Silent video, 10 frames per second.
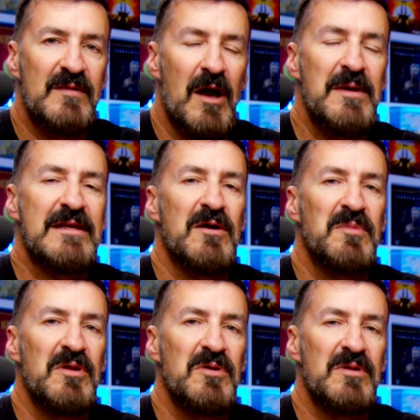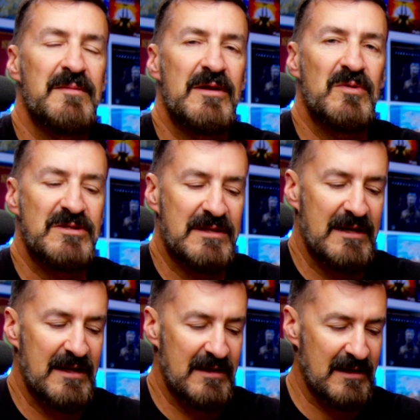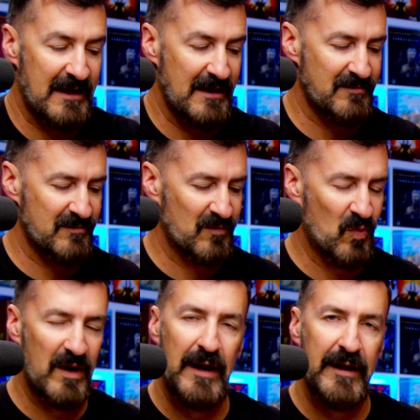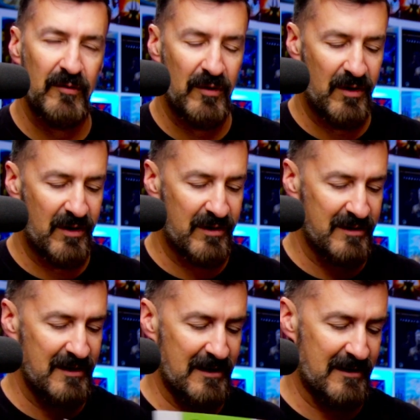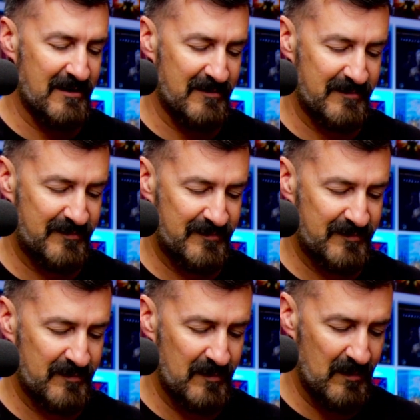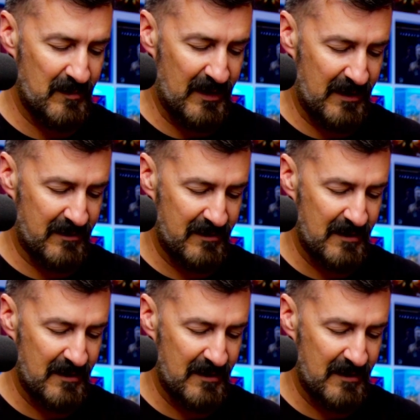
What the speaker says: Comment down below. Let me know what you think. What did I get wrong? But